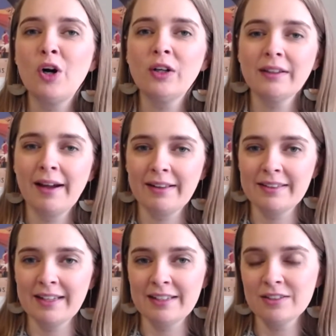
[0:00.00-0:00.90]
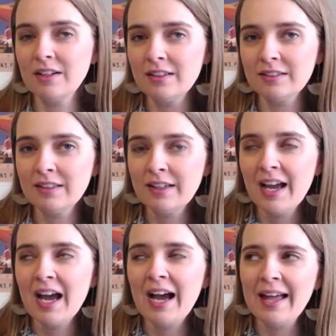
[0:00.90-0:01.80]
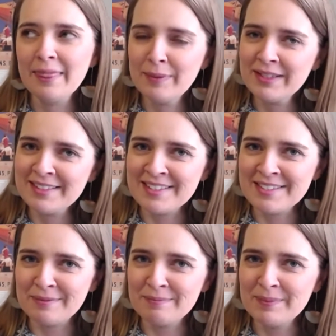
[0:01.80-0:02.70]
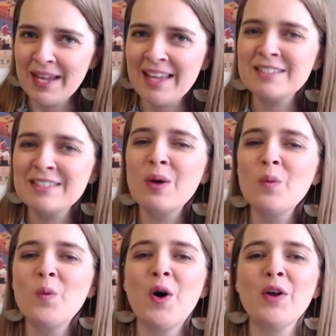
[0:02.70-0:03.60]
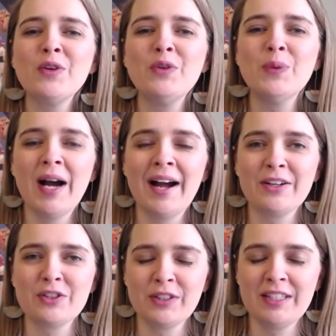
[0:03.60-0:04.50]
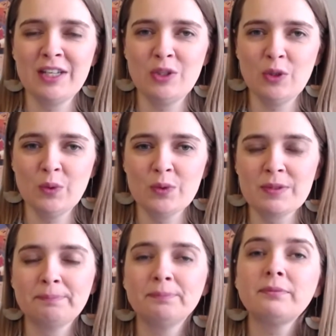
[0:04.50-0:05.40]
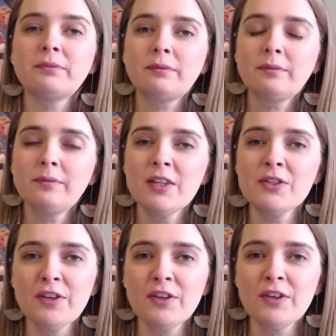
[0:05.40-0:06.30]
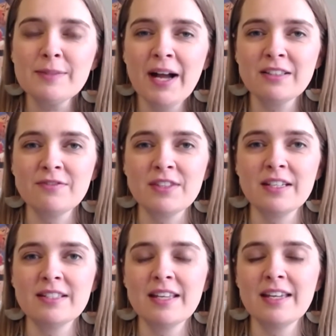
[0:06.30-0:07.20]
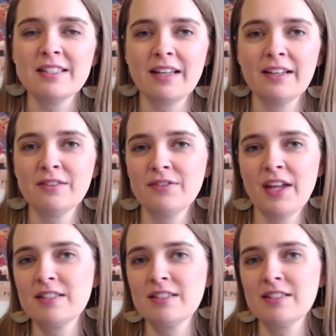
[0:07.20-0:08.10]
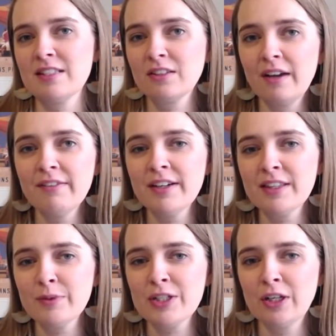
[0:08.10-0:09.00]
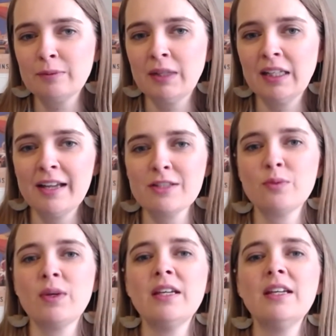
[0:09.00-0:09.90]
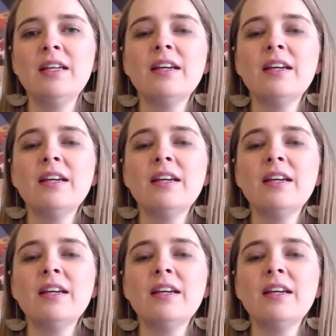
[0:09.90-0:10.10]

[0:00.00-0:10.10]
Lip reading: likely to get done. And the best system is the one you actually use. So the first part of this is kind of that discover that we talked about last week